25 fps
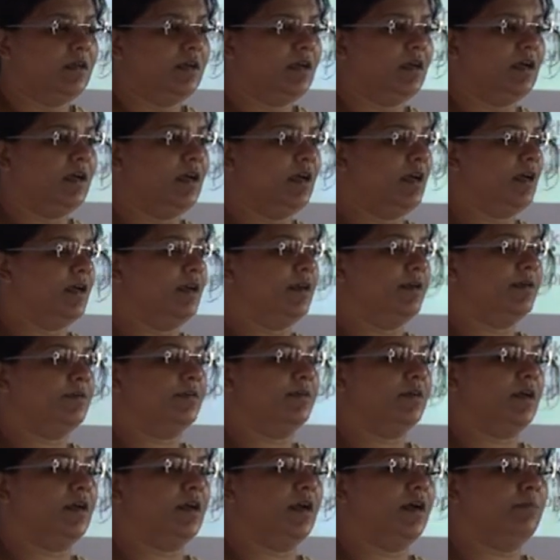
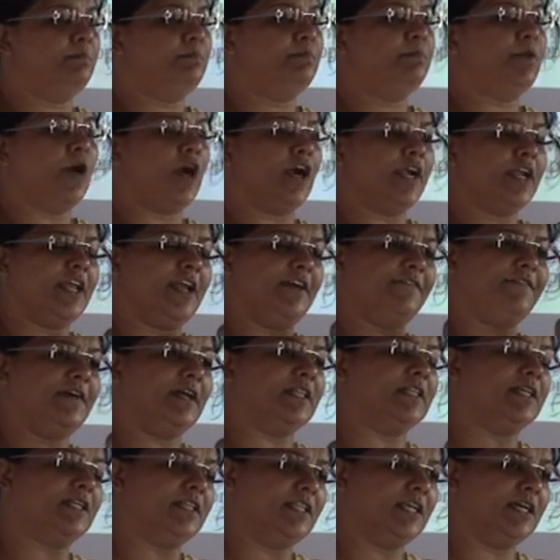a body of
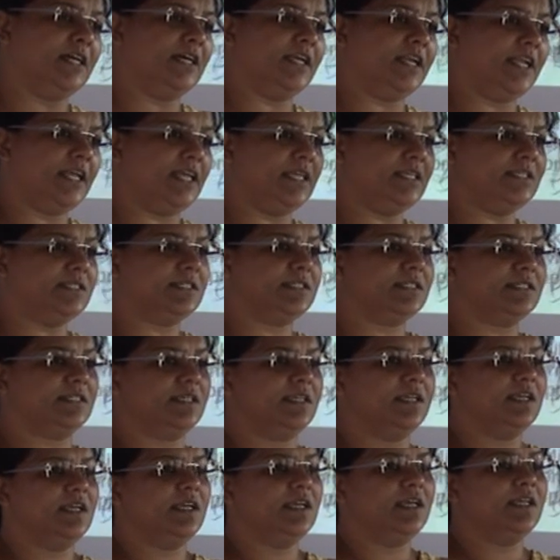other theories
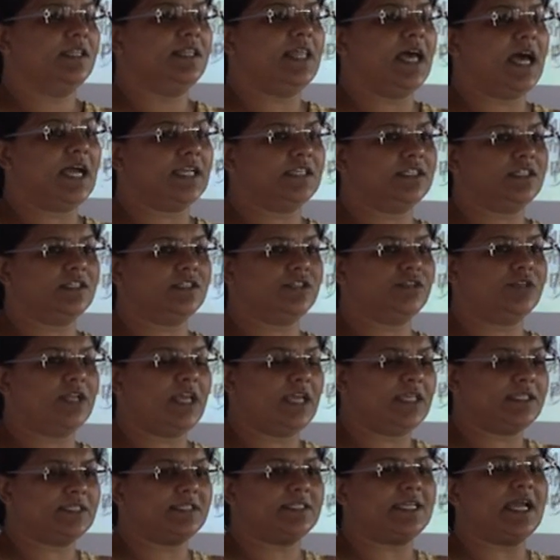that
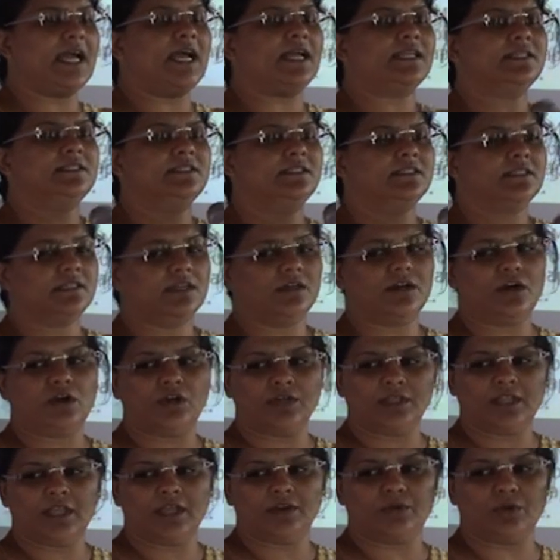today stand
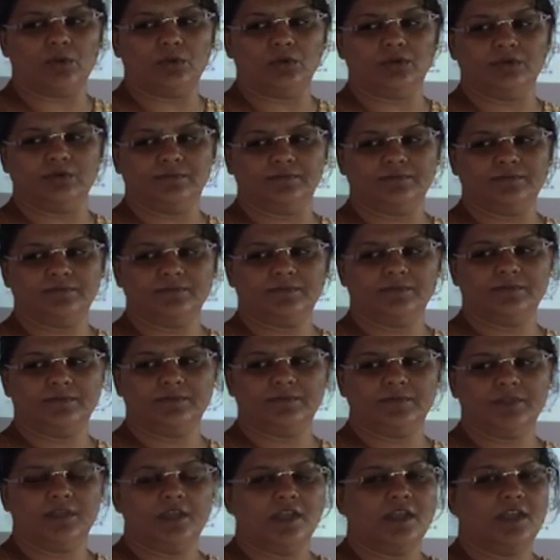on their own,
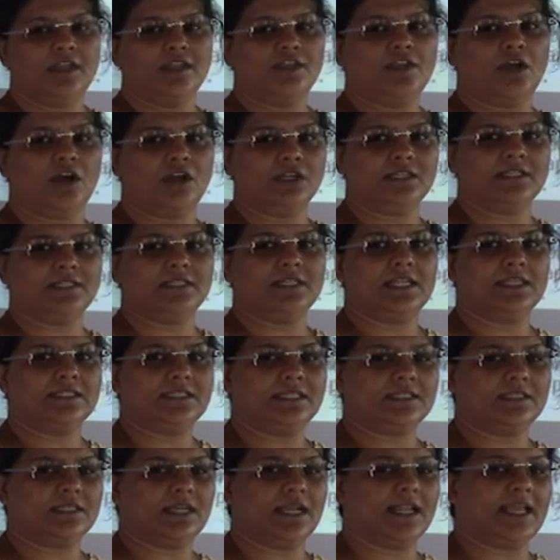not
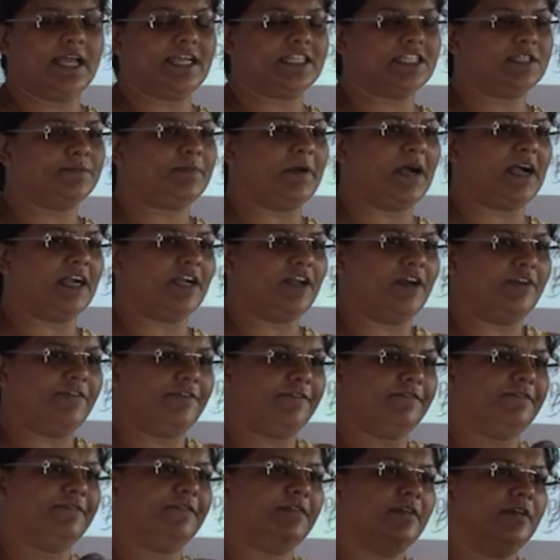necessarily as part of
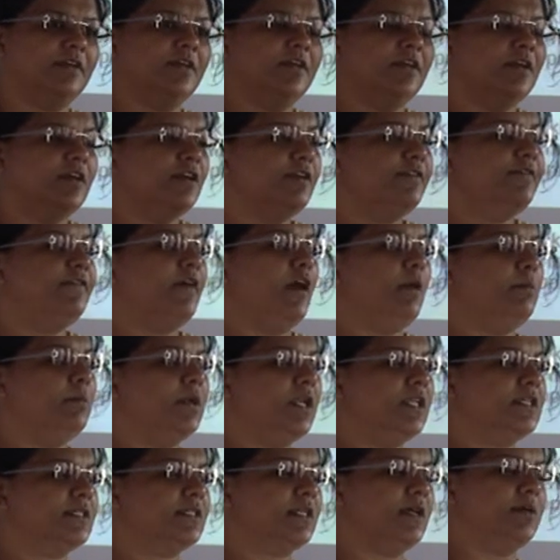
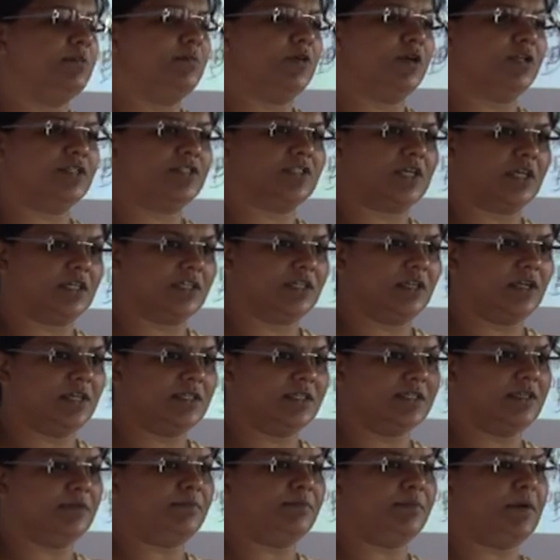formalism or
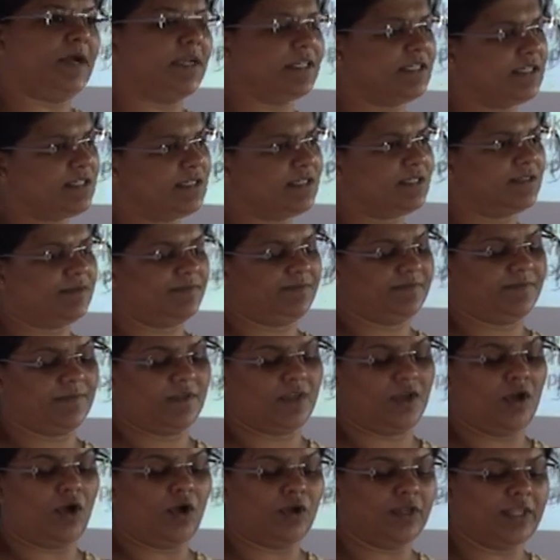structuralism, but
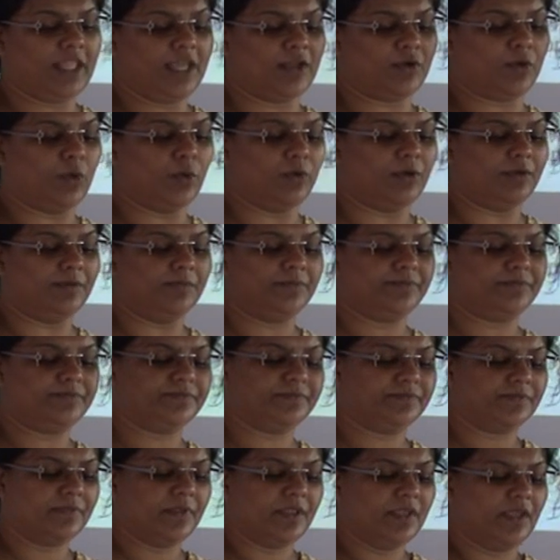on their own.
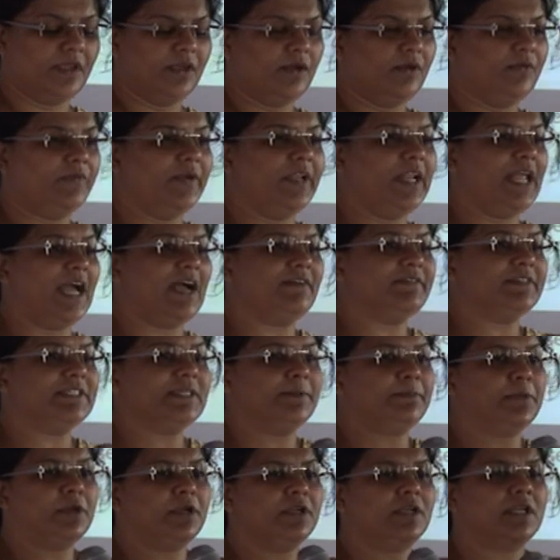We'll have a
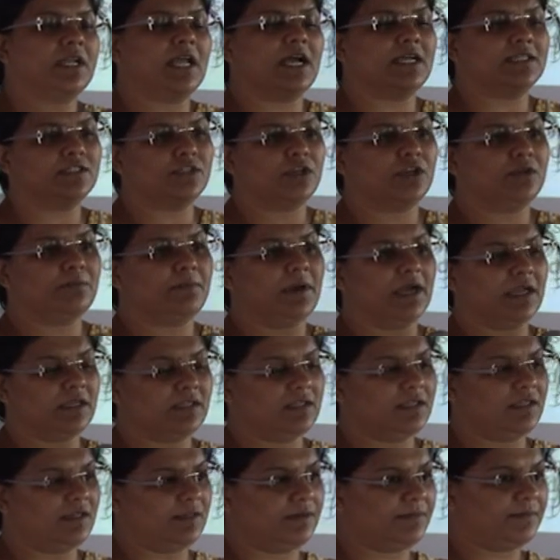separate class on
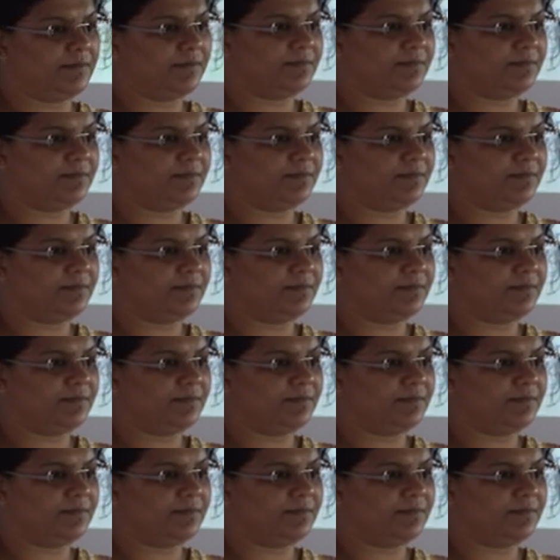Bakhtin.